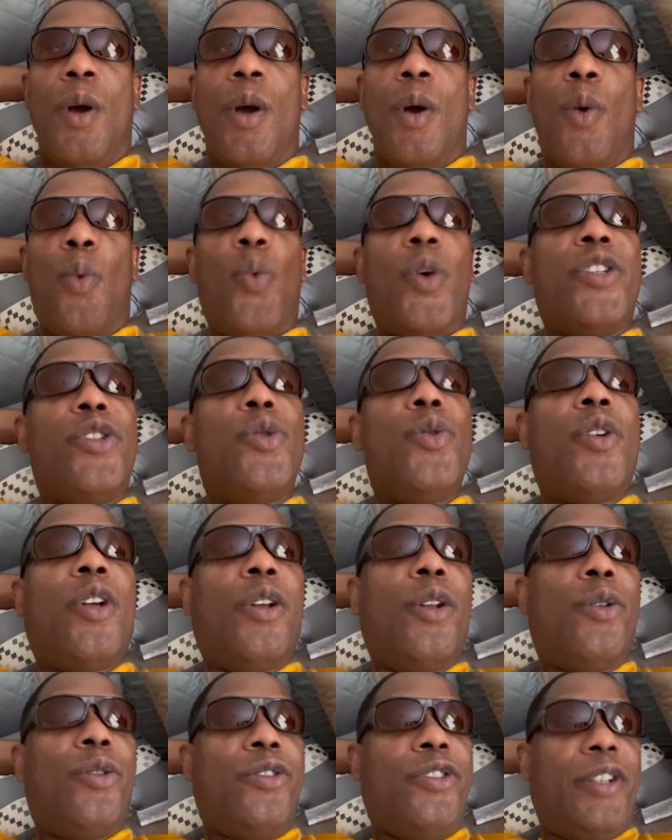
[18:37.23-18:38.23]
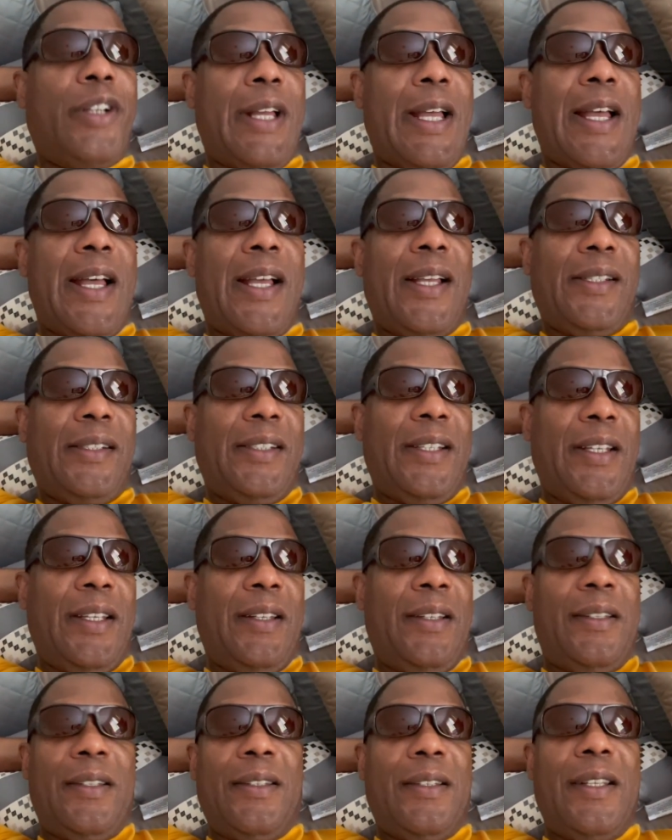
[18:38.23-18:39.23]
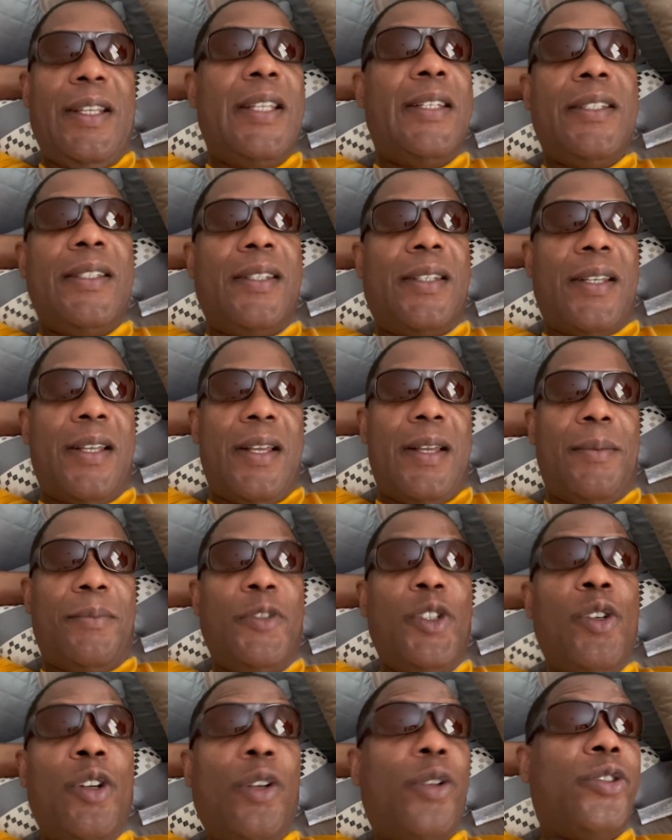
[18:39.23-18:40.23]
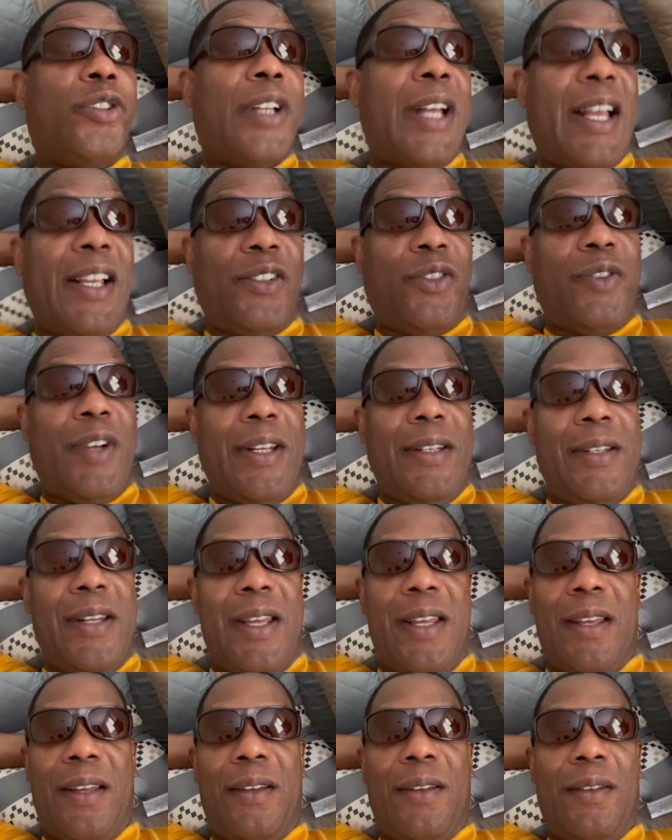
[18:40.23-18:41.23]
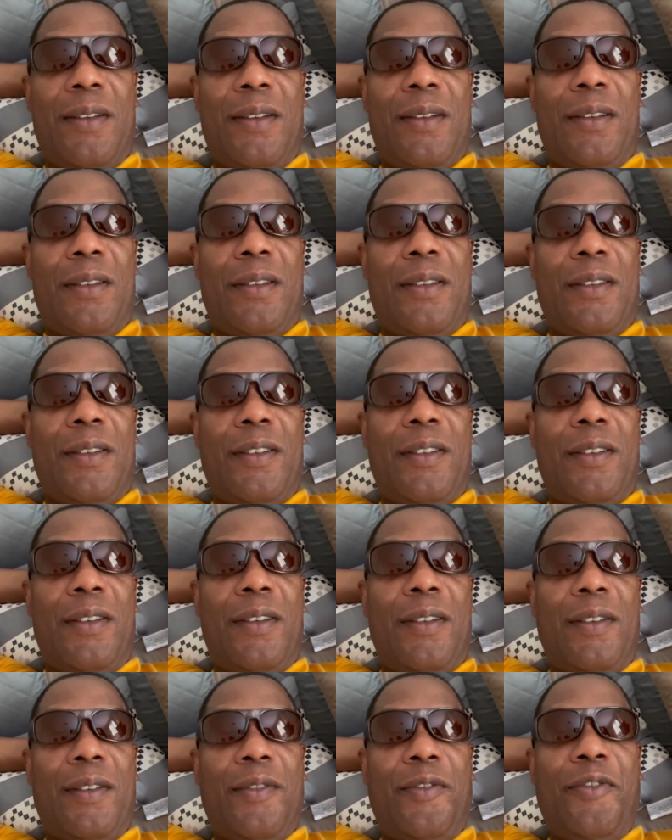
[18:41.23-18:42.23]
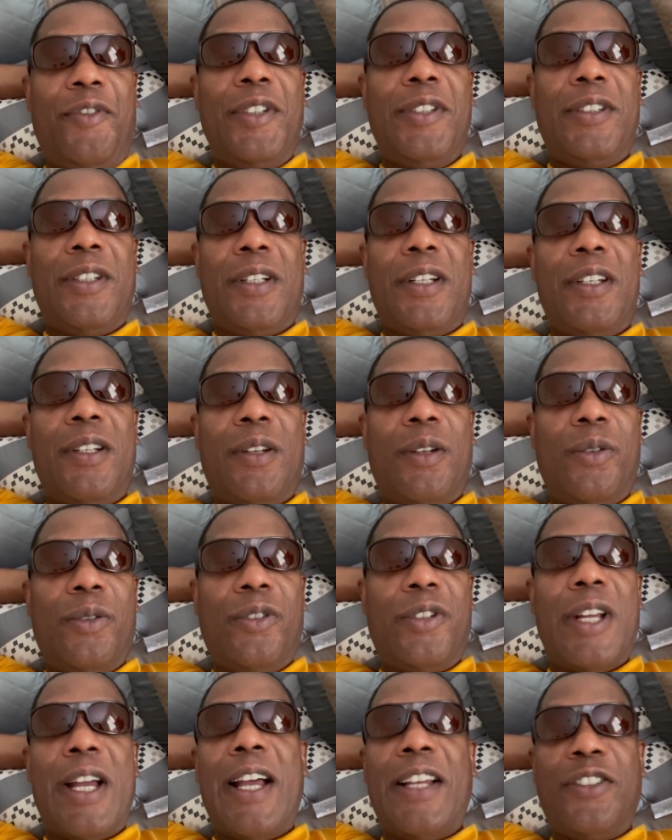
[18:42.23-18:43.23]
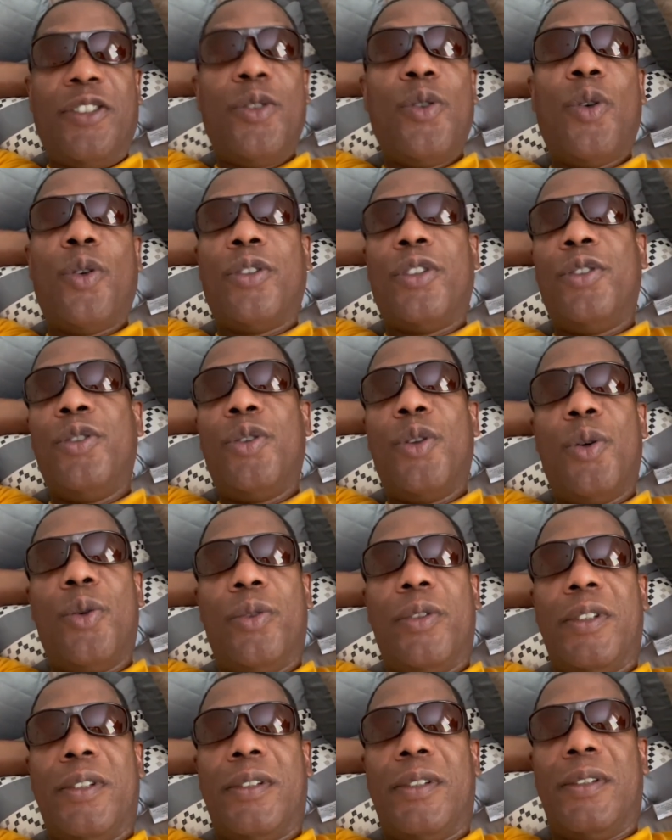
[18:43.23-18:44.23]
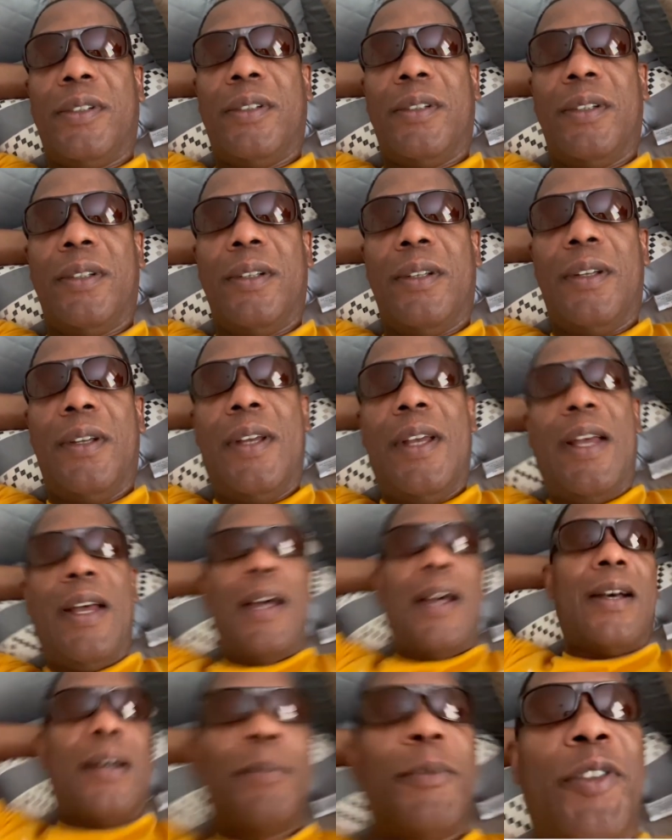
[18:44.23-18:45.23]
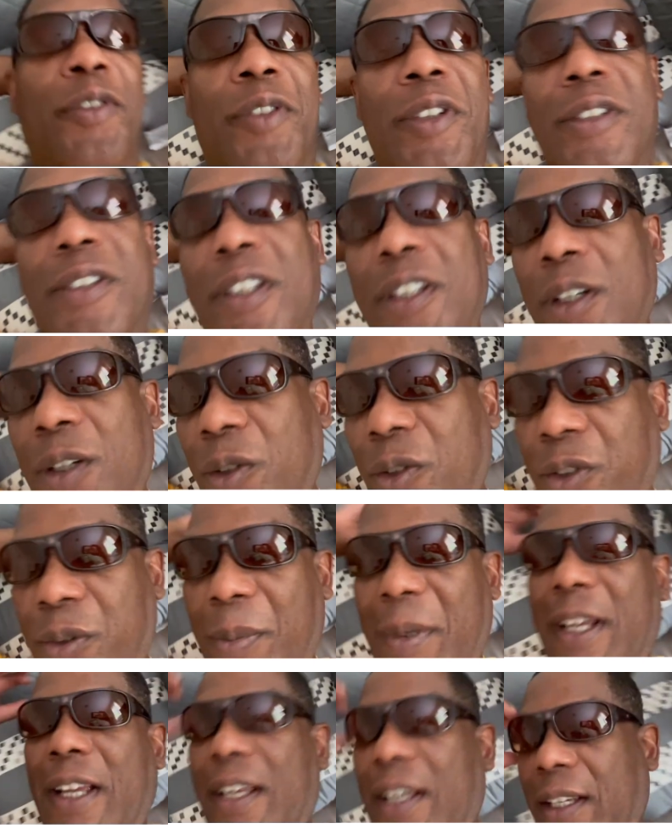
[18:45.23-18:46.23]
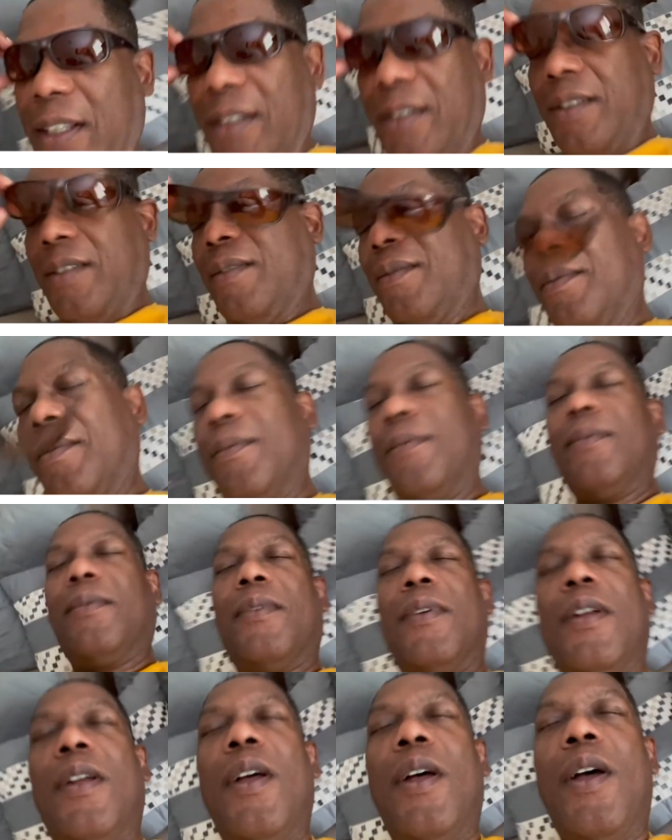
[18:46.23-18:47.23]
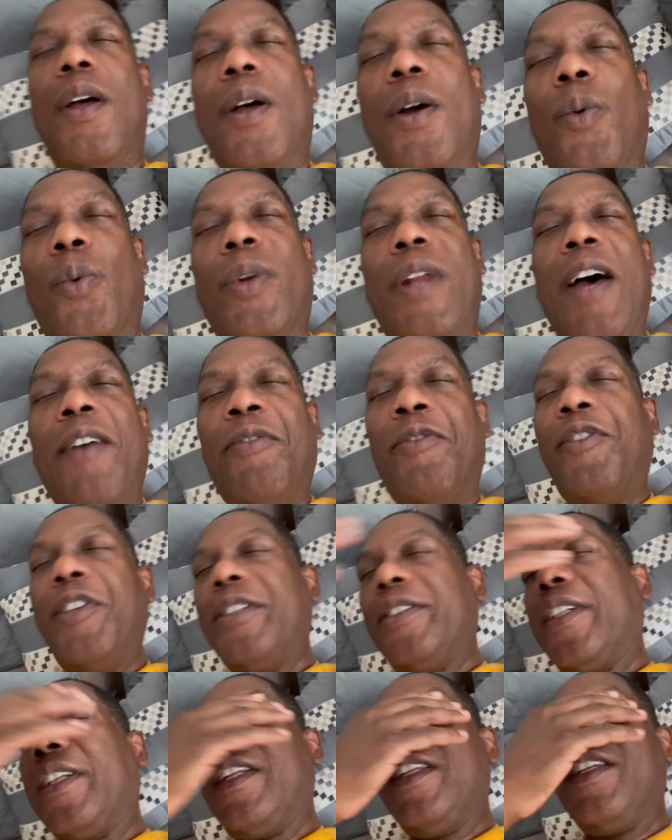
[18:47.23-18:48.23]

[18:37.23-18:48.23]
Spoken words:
When you close your eyes at any time, you close your eyes right now, physically close your eyes, you're going to notice. I'm going to physically close my eyes. When I physically